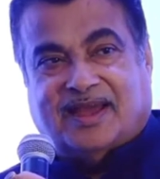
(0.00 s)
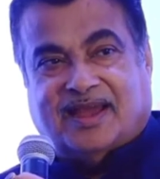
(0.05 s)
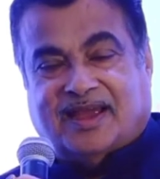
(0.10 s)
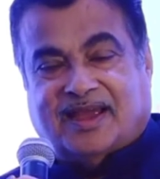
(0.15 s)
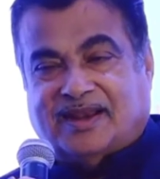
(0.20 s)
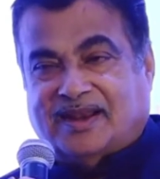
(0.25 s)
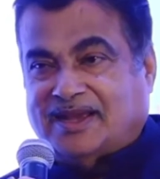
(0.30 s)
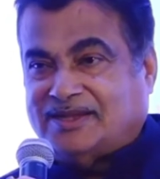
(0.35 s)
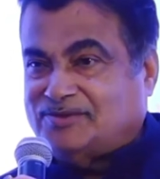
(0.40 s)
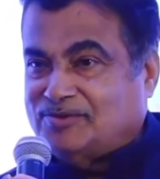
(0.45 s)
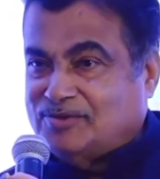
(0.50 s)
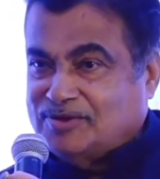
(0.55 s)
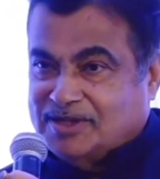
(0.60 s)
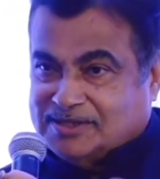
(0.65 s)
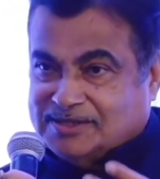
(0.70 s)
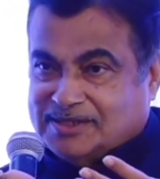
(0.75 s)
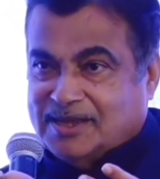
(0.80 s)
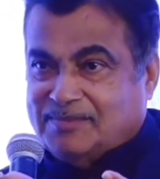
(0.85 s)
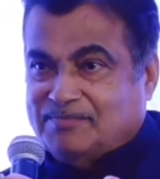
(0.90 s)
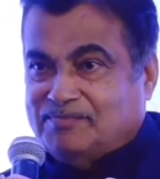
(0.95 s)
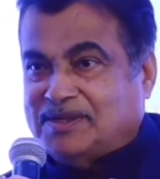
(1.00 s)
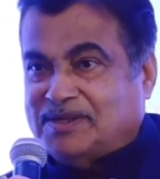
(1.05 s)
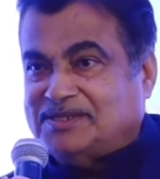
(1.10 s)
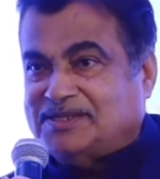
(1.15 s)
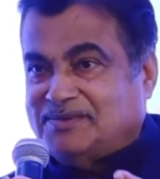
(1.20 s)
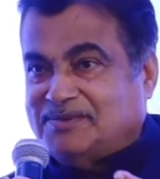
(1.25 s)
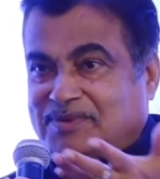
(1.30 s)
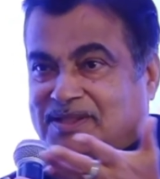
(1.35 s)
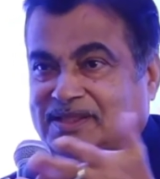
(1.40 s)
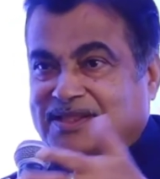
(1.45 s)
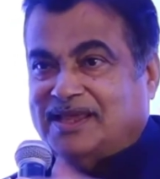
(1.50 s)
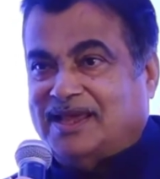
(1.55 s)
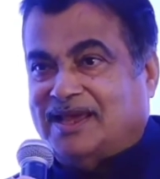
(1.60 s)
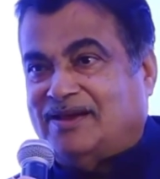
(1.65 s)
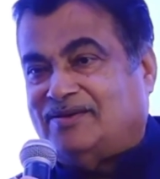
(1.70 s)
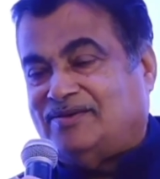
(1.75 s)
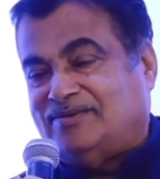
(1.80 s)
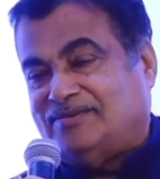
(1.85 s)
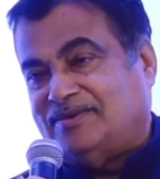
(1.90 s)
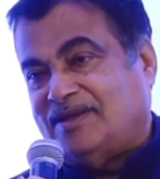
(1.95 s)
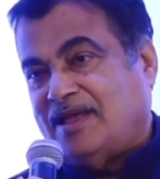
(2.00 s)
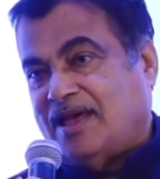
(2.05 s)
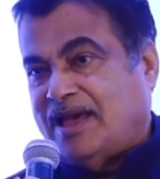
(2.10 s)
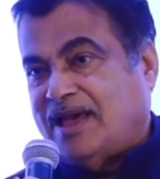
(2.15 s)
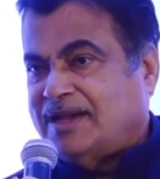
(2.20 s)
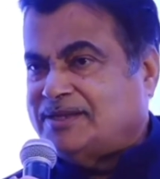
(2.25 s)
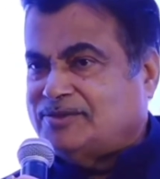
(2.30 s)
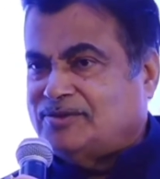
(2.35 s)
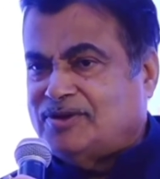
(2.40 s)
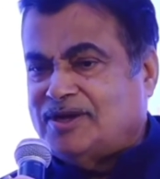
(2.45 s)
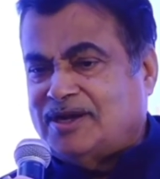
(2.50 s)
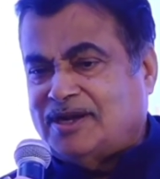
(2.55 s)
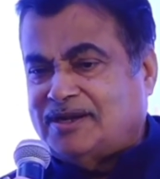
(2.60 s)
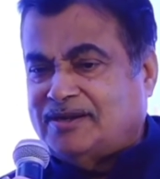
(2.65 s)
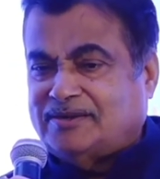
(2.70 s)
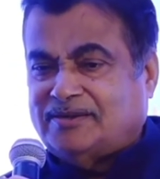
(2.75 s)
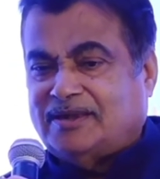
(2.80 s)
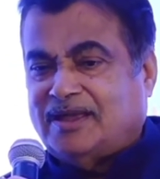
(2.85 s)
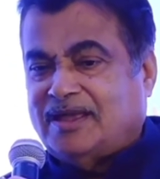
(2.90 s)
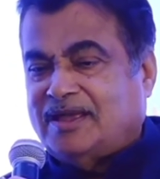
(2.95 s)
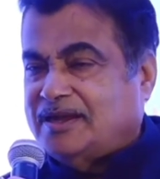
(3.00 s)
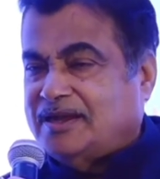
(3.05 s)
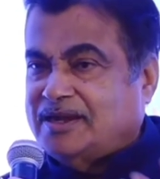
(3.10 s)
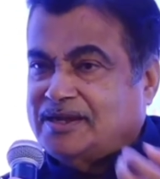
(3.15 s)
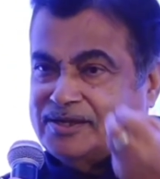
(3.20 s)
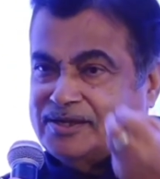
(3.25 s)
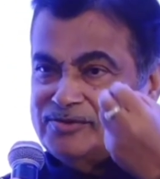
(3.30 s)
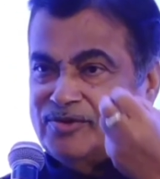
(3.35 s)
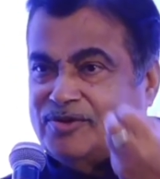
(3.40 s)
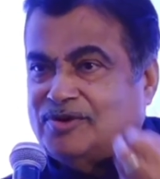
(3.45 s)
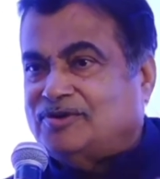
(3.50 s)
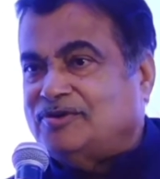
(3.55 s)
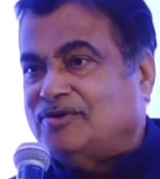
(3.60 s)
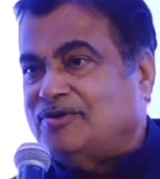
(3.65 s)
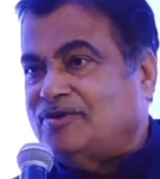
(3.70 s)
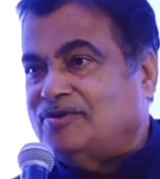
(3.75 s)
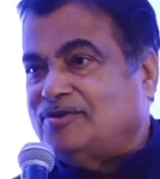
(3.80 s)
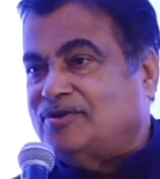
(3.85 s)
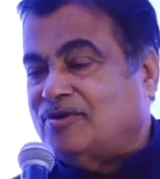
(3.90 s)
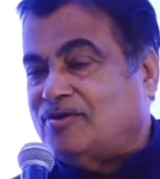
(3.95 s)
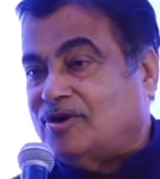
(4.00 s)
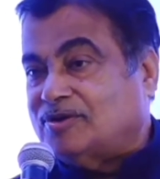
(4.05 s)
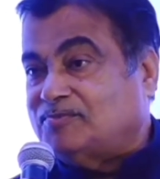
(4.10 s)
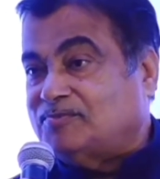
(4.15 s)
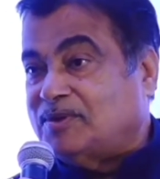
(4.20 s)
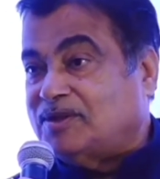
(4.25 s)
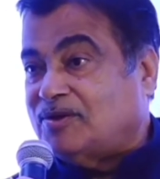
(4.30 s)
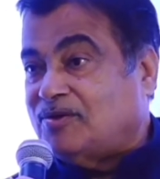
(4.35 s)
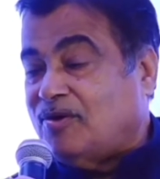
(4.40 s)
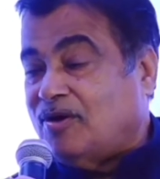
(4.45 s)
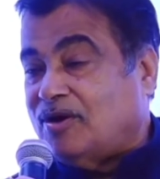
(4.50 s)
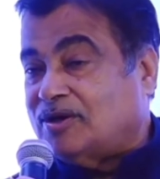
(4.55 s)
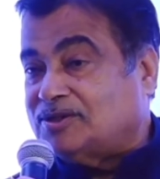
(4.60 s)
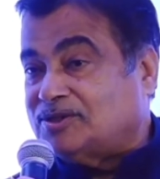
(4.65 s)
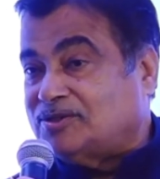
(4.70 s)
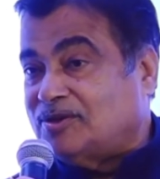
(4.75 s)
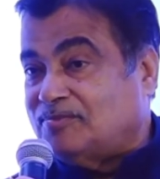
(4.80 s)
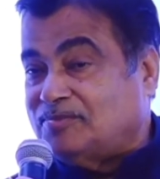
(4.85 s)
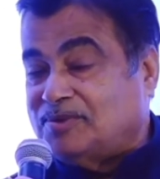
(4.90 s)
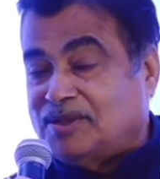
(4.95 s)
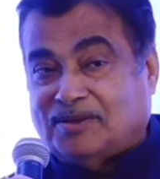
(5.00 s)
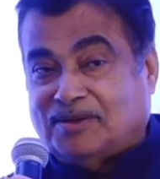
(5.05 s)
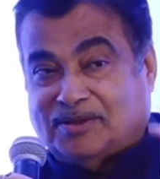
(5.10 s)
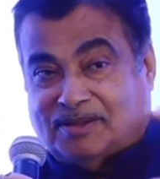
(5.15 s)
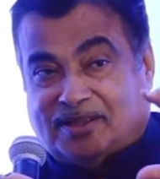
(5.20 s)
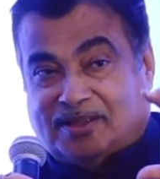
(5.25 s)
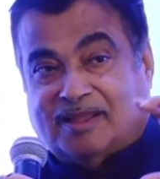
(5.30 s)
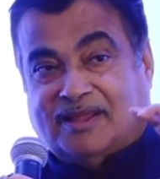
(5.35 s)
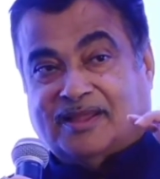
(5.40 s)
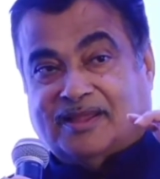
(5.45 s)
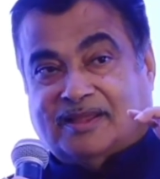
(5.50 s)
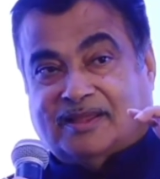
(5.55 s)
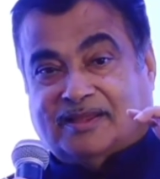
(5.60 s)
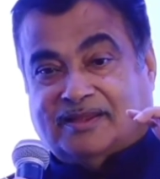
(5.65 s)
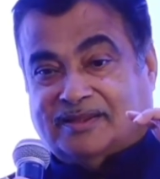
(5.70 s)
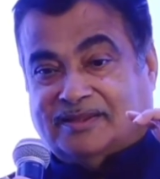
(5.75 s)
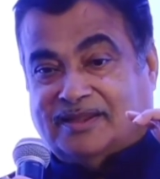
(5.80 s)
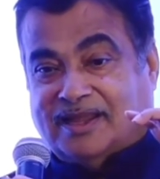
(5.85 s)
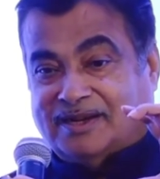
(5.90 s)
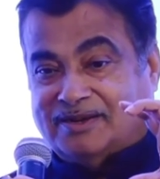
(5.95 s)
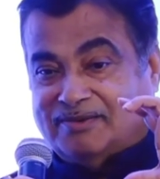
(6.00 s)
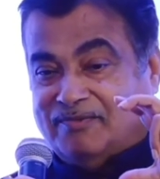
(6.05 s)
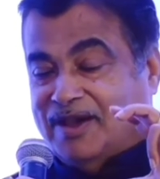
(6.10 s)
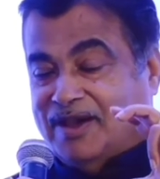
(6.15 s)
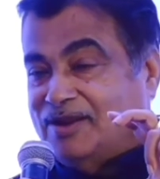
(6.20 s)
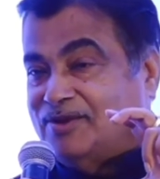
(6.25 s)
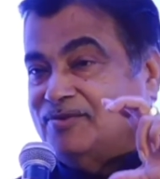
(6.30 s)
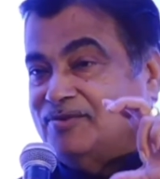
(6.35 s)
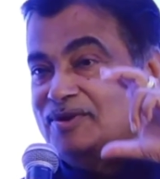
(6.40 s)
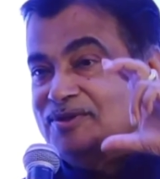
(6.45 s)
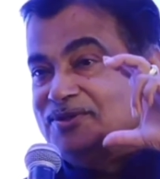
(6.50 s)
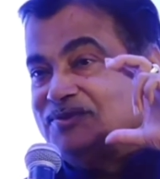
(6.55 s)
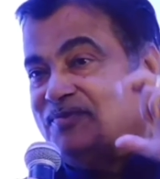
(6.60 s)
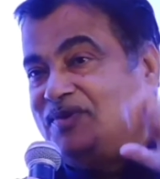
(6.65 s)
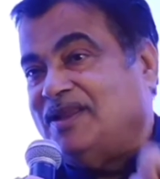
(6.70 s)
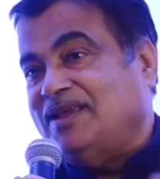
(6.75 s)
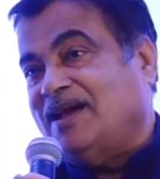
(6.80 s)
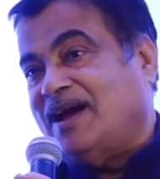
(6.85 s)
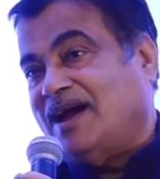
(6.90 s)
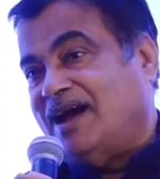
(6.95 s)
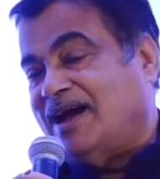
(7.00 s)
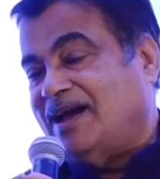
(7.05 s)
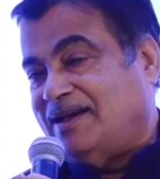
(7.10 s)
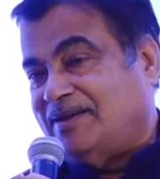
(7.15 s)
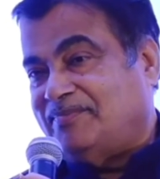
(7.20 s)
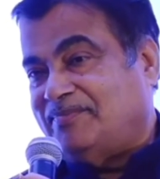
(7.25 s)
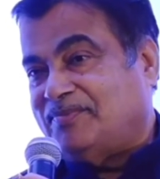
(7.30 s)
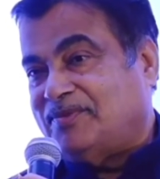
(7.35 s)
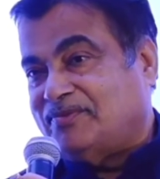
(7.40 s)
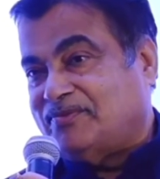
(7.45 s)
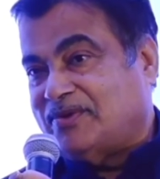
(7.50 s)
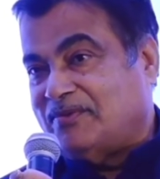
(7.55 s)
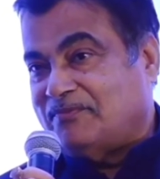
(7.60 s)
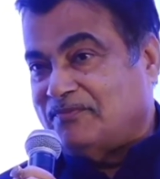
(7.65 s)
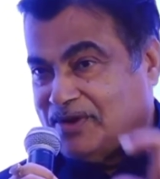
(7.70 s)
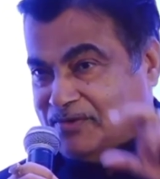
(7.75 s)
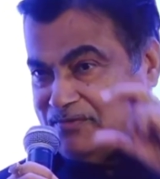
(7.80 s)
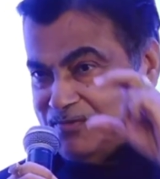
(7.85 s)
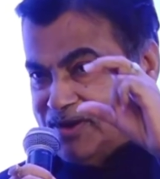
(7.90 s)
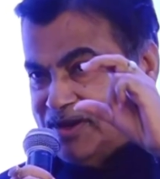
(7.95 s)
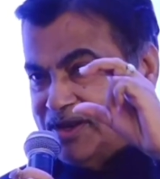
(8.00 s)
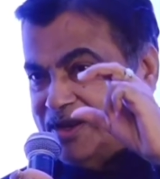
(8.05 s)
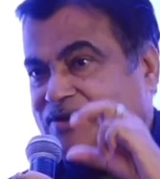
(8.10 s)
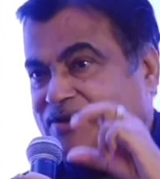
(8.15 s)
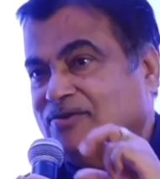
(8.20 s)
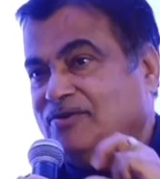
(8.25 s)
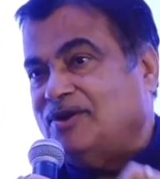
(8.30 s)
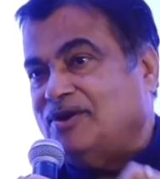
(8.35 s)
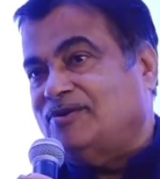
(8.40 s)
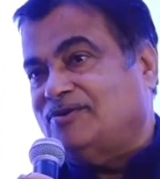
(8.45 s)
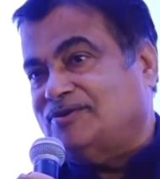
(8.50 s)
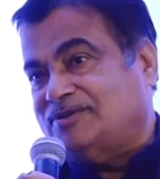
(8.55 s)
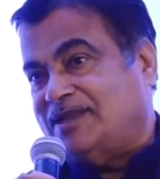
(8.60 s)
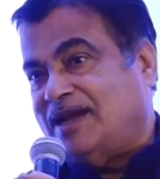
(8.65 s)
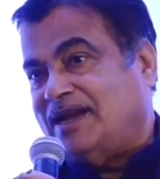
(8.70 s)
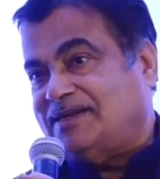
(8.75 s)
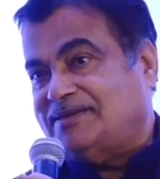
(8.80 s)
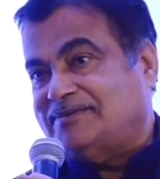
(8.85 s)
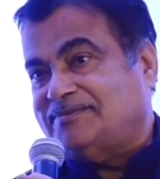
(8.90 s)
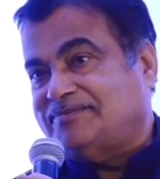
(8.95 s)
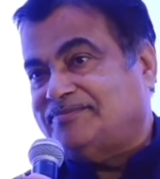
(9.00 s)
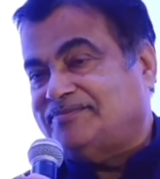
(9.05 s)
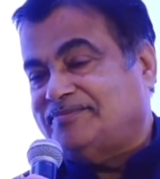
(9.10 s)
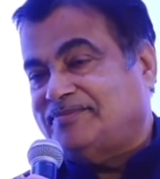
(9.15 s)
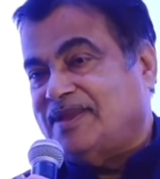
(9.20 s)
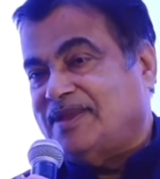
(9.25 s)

and actually the same principle they have. Actually, it is going to reduce the cost, but the cost of the that value was very high. Somewhere we need to reduce that,